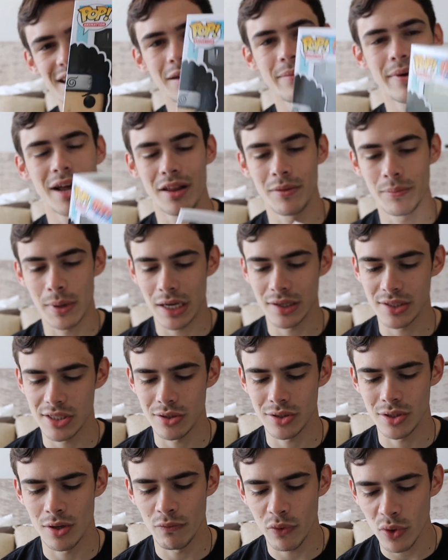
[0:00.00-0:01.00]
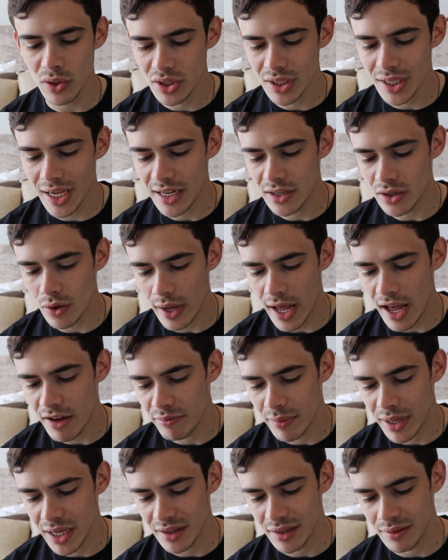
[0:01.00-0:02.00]
take him out of the box here. So unfortunately, I don't
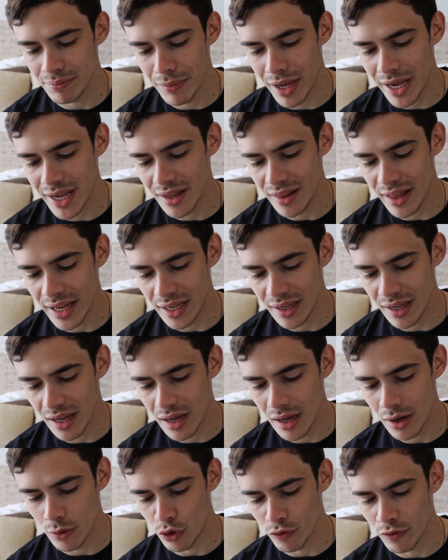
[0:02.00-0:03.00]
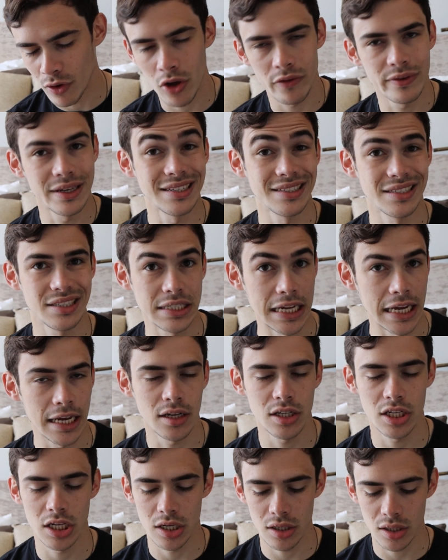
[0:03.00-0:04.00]
have my like revolving
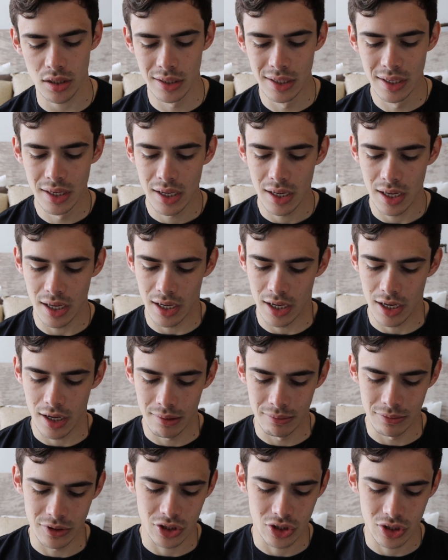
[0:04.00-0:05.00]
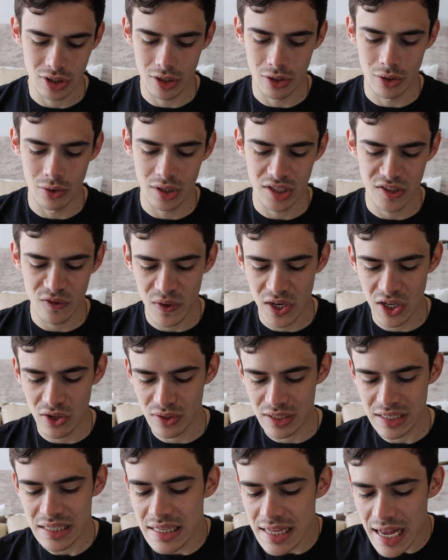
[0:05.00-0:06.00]
stand here, so this video
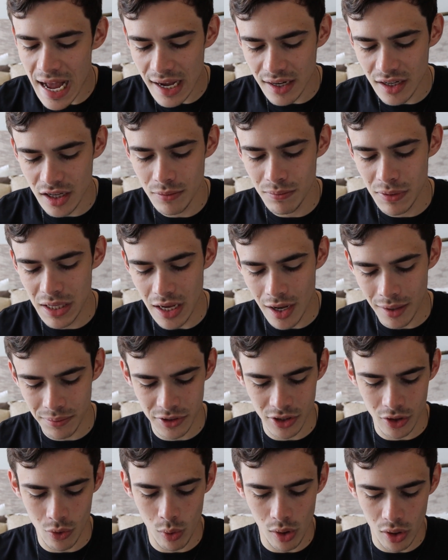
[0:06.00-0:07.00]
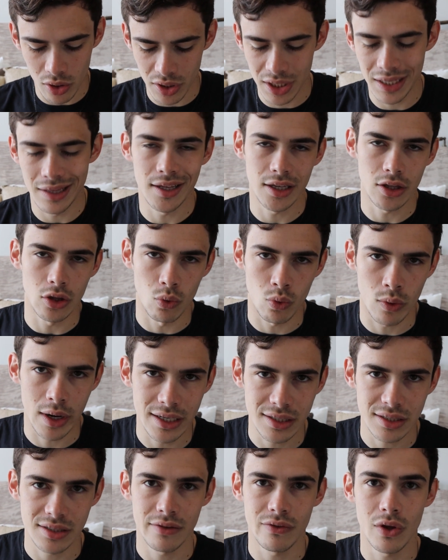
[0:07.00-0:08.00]
is not going to be up to quality like the
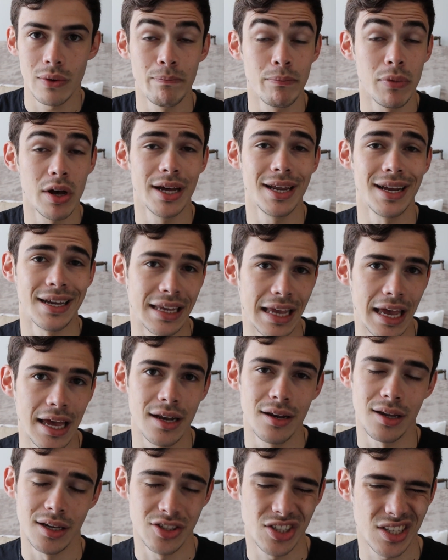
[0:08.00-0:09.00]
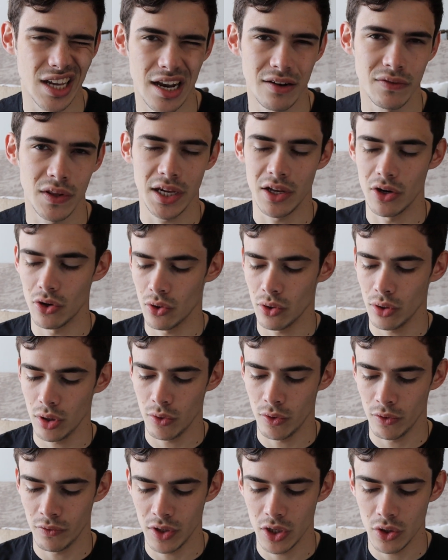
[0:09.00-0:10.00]
rest of them. But again, it's kind of like an
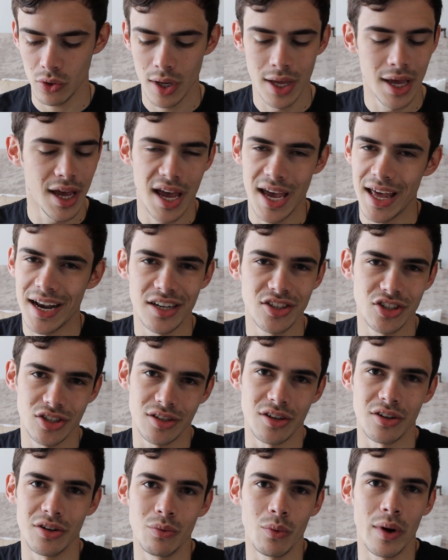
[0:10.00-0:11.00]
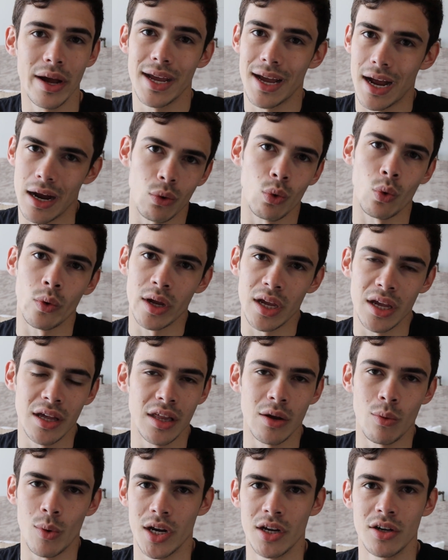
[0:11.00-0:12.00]
early review, and I just couldn't wait. I
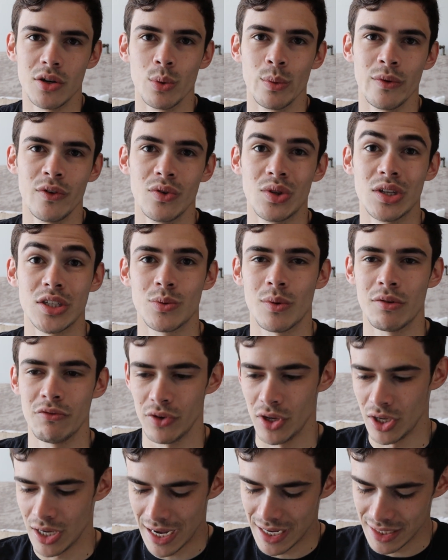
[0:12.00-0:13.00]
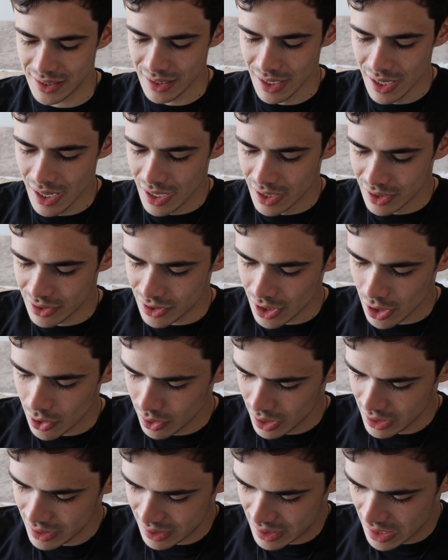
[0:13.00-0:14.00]
really wanted to review this one for you guys. So
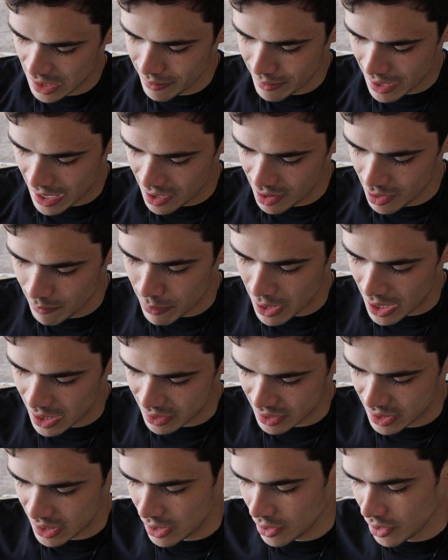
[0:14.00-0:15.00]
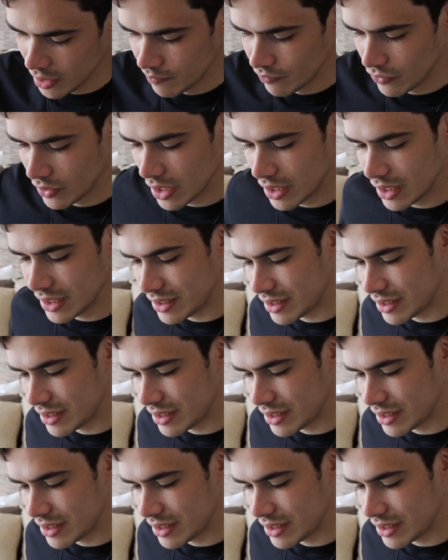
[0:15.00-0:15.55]
let's take him out of the box here, and